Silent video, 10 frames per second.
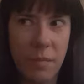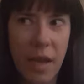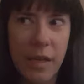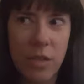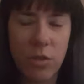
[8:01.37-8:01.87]

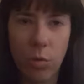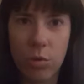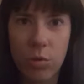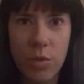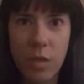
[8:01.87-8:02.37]
any
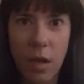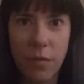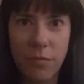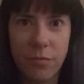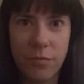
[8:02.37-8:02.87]
social
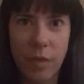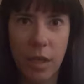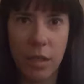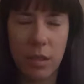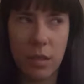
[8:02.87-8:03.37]
stuff.
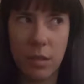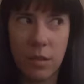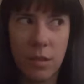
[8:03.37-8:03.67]
Like,